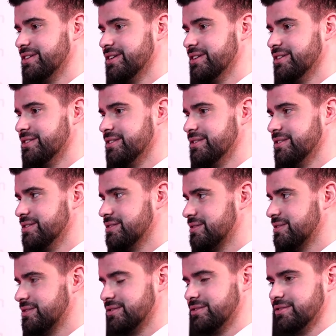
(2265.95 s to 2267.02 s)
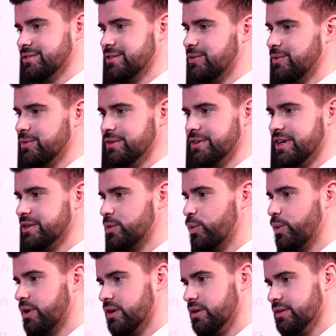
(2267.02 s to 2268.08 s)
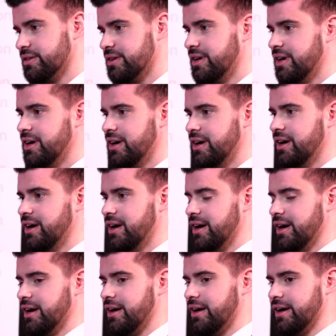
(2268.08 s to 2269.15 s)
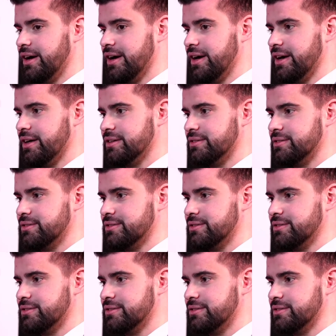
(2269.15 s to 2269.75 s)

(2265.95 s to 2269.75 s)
and it's a whole another world. And